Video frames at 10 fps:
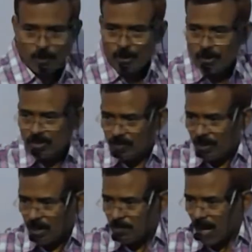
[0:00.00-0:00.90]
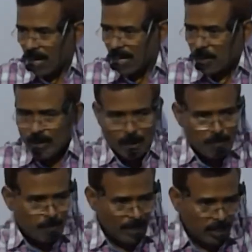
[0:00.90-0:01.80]
produced from
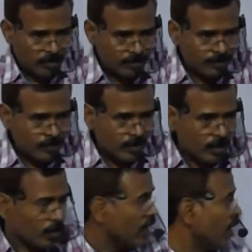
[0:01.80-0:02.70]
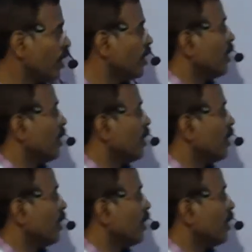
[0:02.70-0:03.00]
RUMP. Okay,